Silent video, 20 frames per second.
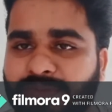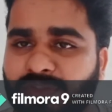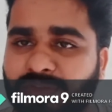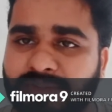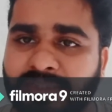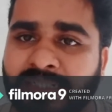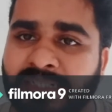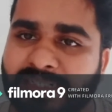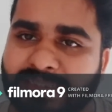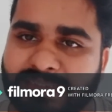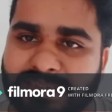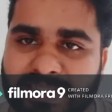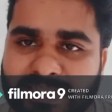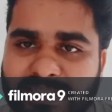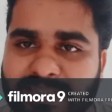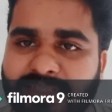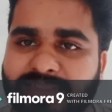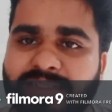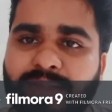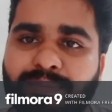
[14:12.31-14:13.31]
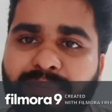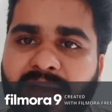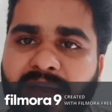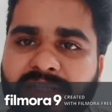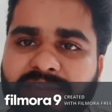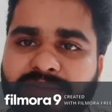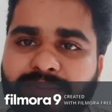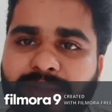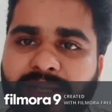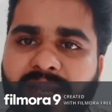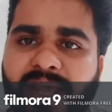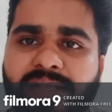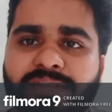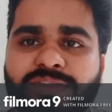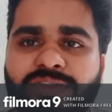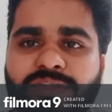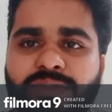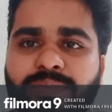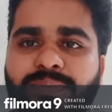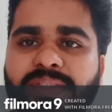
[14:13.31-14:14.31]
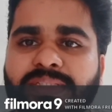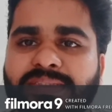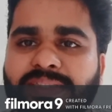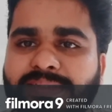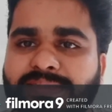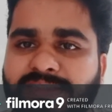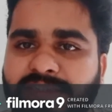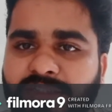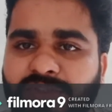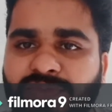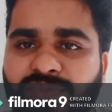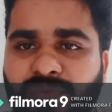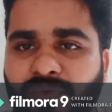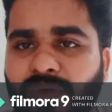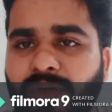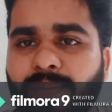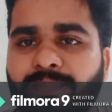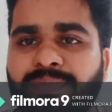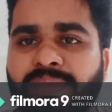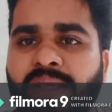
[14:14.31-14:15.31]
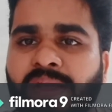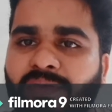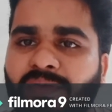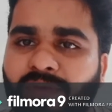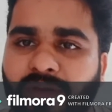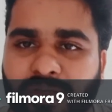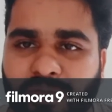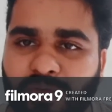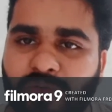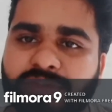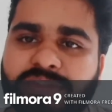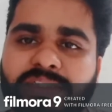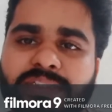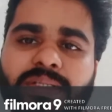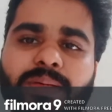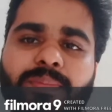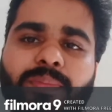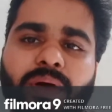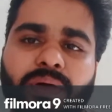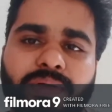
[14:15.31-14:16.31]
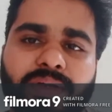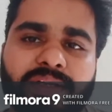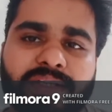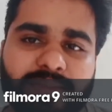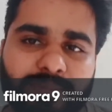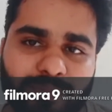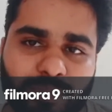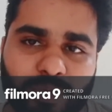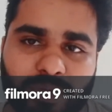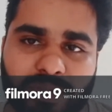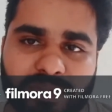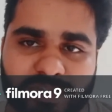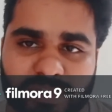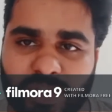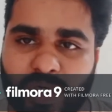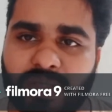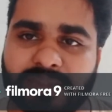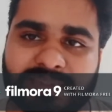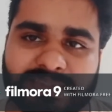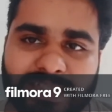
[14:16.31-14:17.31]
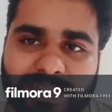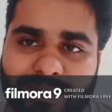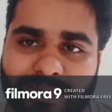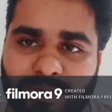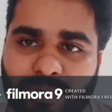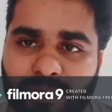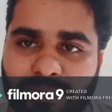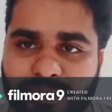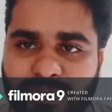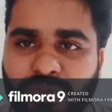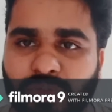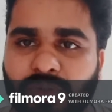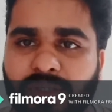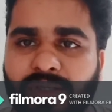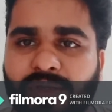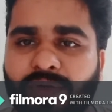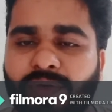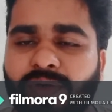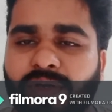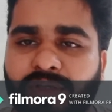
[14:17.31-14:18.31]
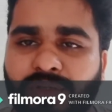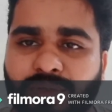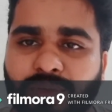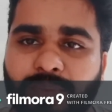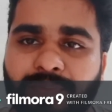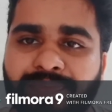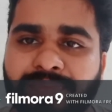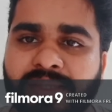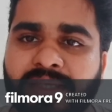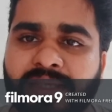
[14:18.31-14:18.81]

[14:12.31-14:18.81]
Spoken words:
So just as a batsman has to be successful while crossing the boundary, Brutus Jones also, in order to